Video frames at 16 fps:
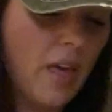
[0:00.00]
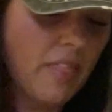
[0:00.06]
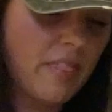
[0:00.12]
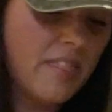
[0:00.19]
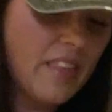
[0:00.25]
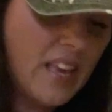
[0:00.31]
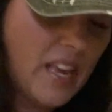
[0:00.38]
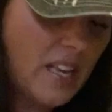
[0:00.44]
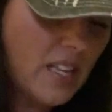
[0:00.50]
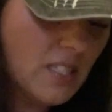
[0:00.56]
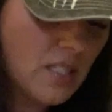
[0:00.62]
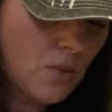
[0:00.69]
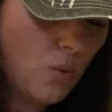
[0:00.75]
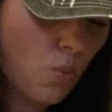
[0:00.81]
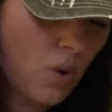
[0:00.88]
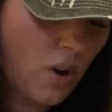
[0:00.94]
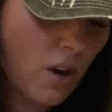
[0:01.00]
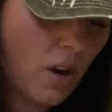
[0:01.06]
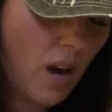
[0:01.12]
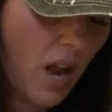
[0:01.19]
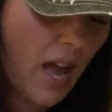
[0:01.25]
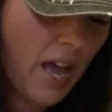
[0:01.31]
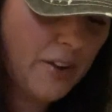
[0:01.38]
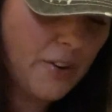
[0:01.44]
These were
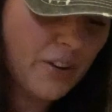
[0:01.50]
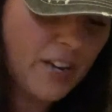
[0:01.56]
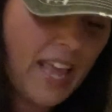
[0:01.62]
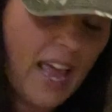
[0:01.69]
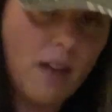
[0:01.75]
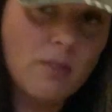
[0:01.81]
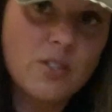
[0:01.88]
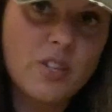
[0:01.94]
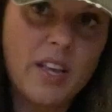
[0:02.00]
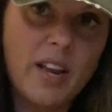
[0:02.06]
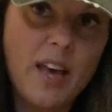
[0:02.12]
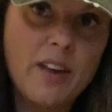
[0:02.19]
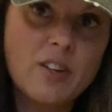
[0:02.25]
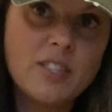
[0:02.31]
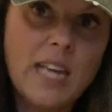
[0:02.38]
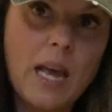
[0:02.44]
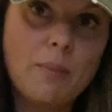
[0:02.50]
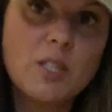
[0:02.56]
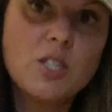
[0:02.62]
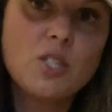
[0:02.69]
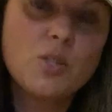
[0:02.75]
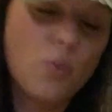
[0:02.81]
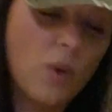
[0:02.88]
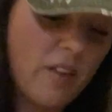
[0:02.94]
100 count, so you get 100
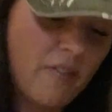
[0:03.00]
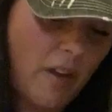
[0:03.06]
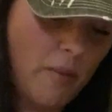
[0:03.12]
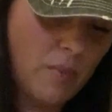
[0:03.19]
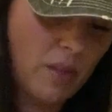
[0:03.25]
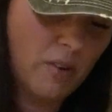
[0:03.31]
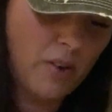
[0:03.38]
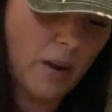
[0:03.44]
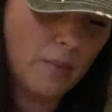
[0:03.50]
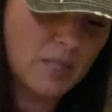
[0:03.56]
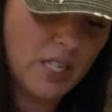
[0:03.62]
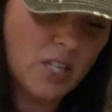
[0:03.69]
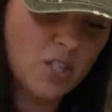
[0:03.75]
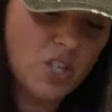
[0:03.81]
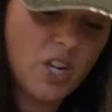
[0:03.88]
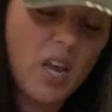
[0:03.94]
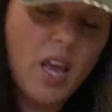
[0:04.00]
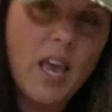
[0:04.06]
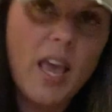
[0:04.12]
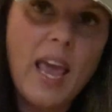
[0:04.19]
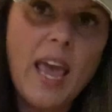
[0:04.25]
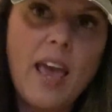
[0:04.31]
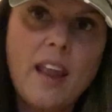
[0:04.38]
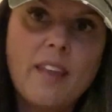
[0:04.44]
tablets, 25 milligrams each,
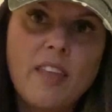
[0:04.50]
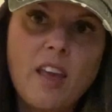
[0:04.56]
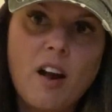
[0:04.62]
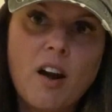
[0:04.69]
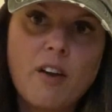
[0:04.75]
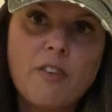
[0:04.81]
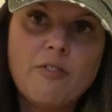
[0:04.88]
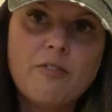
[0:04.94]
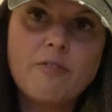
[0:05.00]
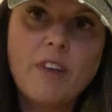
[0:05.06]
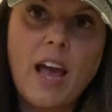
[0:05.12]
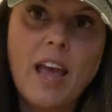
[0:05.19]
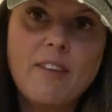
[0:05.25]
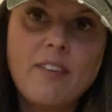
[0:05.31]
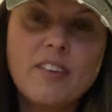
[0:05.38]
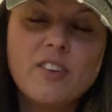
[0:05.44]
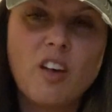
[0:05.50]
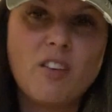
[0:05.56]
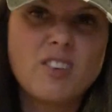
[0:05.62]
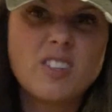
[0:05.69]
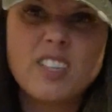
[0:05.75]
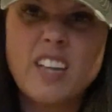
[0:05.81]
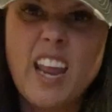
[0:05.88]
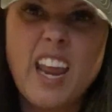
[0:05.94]
and they are
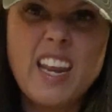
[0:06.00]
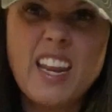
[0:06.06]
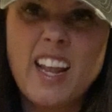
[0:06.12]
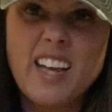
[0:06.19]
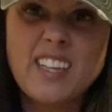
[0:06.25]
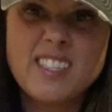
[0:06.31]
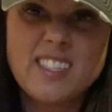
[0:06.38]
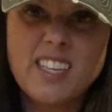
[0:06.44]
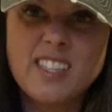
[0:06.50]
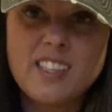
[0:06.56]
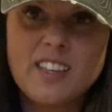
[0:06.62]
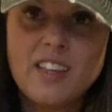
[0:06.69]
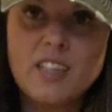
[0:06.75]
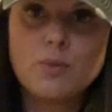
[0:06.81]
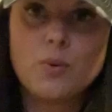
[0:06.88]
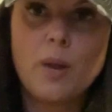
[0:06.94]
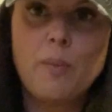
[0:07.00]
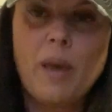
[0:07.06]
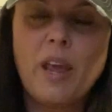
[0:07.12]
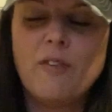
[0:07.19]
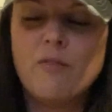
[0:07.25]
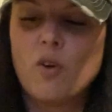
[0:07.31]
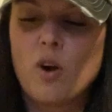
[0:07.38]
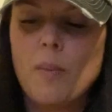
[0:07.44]
$5.89, I think is what I
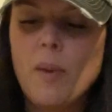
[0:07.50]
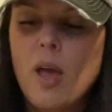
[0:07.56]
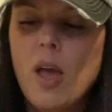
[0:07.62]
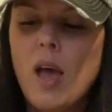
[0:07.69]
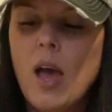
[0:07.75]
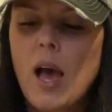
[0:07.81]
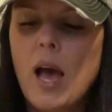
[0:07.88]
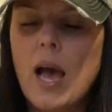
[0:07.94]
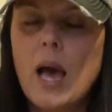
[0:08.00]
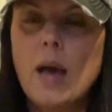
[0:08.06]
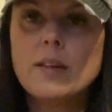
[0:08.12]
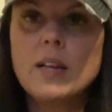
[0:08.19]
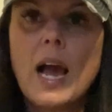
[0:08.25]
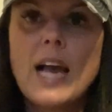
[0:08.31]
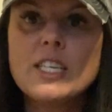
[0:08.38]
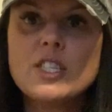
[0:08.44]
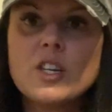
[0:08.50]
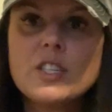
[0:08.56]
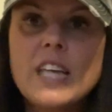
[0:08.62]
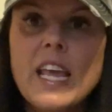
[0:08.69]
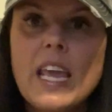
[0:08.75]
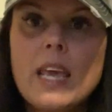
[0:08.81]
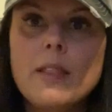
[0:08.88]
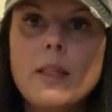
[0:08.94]
paid for them. I start
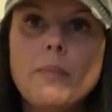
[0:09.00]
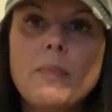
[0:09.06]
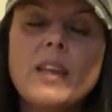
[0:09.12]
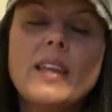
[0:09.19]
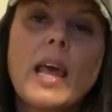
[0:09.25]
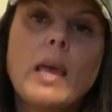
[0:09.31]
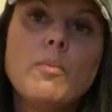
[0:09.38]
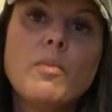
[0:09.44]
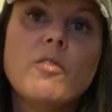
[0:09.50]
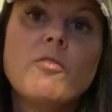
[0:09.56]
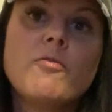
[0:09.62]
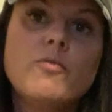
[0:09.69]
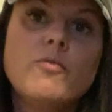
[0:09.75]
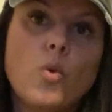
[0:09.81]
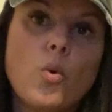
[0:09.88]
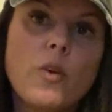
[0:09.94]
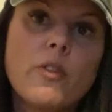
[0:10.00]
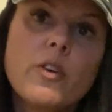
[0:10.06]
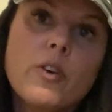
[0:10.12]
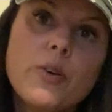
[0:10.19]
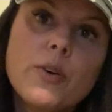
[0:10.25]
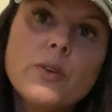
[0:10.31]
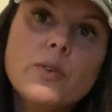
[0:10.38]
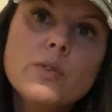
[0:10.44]
taking them the night before the
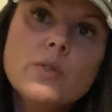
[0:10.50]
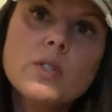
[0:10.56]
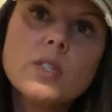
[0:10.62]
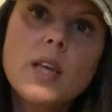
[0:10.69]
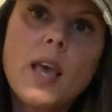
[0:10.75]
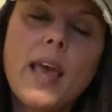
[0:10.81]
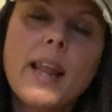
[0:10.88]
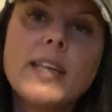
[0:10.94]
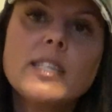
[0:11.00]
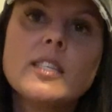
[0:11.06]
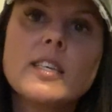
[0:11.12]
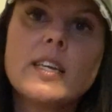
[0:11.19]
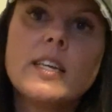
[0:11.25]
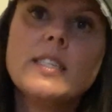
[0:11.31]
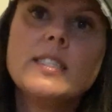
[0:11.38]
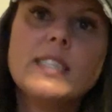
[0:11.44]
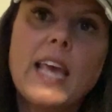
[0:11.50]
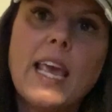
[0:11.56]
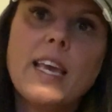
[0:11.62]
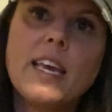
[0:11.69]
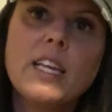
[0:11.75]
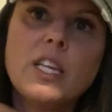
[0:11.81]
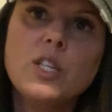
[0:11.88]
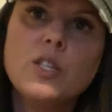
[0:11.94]
cruise, and I
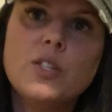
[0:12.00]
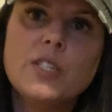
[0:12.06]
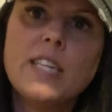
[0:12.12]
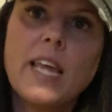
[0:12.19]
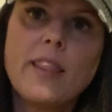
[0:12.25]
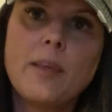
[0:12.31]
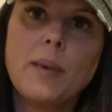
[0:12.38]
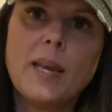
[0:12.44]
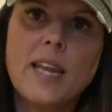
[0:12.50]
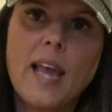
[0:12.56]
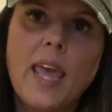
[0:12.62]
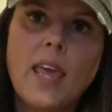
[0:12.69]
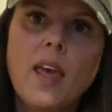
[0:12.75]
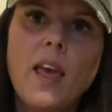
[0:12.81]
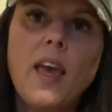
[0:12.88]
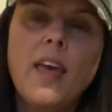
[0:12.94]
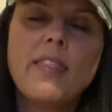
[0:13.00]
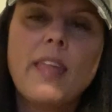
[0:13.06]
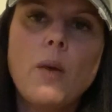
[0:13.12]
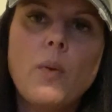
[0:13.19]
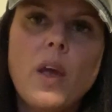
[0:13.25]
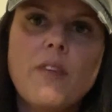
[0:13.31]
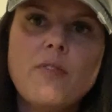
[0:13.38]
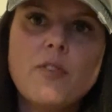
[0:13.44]
continue to take them at night.
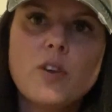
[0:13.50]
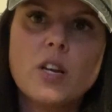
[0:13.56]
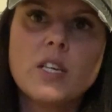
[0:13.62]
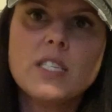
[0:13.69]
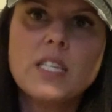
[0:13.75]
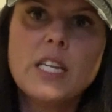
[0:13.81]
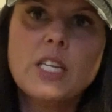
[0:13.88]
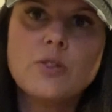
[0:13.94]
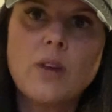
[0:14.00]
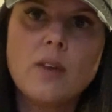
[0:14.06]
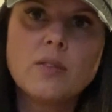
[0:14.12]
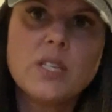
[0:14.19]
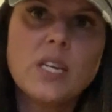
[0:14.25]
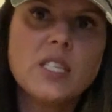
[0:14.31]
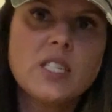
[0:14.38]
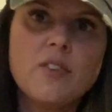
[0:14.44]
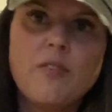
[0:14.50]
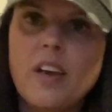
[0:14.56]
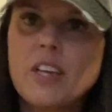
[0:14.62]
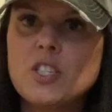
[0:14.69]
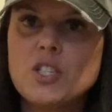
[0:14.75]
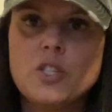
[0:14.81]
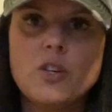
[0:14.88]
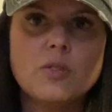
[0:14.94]
That way, if there is any drowsiness
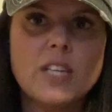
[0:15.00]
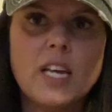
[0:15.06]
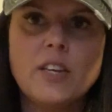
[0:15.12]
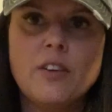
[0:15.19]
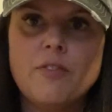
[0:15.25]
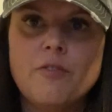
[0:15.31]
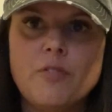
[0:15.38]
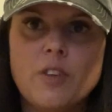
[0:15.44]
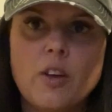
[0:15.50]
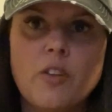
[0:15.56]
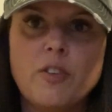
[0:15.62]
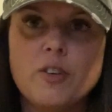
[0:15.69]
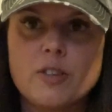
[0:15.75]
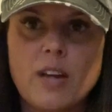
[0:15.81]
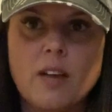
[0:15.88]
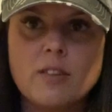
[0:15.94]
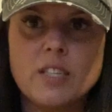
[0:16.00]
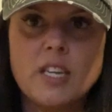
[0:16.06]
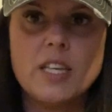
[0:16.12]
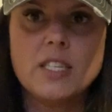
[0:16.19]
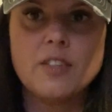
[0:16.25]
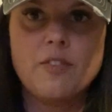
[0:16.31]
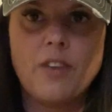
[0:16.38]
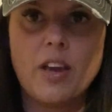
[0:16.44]
effects, you don't tend to feel the
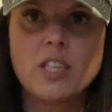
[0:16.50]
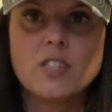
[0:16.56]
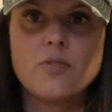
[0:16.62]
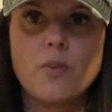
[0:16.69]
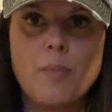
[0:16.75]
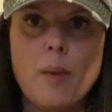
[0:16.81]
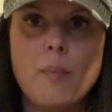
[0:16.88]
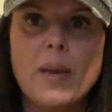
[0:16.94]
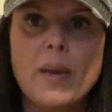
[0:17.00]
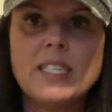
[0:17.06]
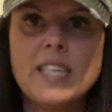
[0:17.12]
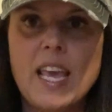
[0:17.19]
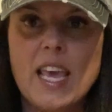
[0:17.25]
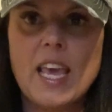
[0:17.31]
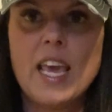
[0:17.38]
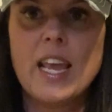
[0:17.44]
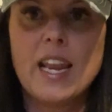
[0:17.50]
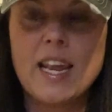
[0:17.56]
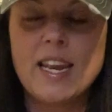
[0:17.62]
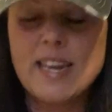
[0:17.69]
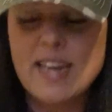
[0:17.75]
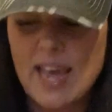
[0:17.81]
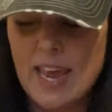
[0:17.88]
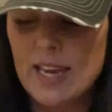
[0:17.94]
drowsiness effects from them by taking it at
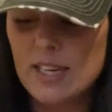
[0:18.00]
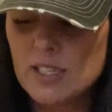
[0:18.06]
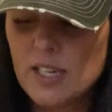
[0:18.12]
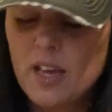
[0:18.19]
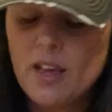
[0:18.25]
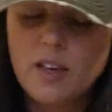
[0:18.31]
night.